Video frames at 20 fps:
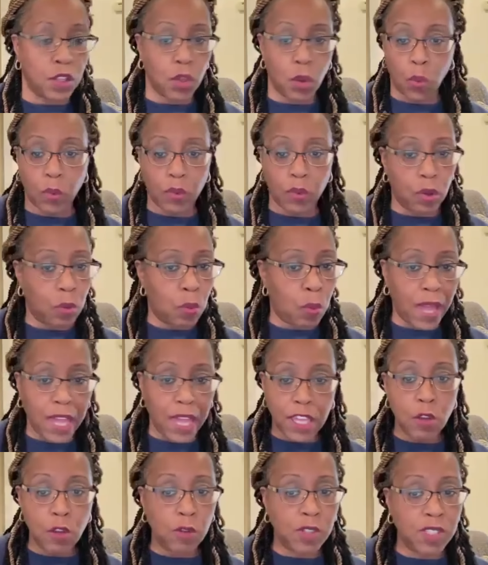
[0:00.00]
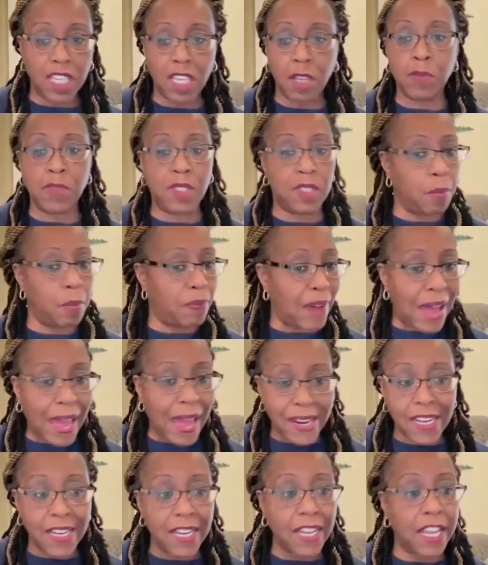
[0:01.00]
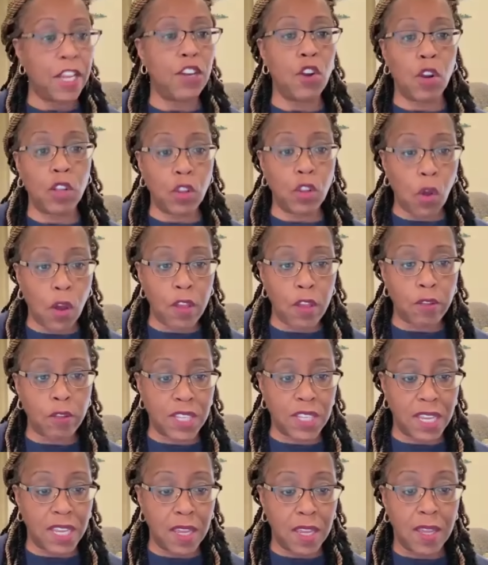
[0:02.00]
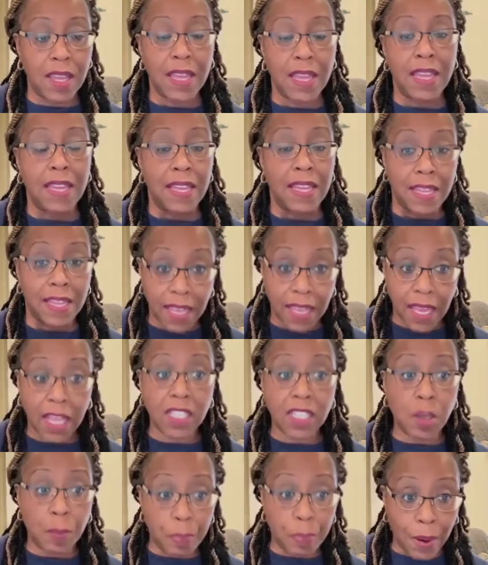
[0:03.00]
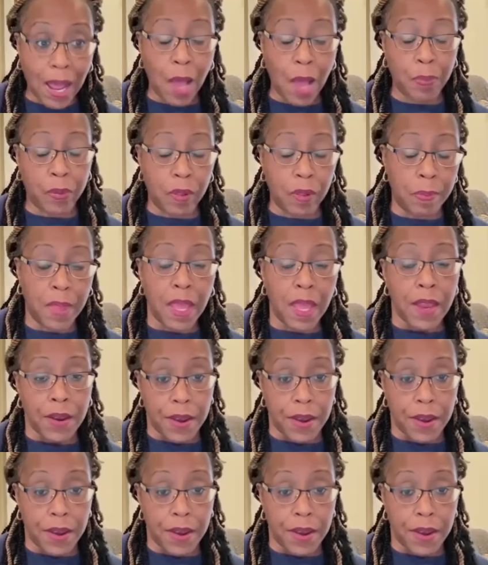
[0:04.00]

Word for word: the, the way you seemed divided in your loyalty is a problem.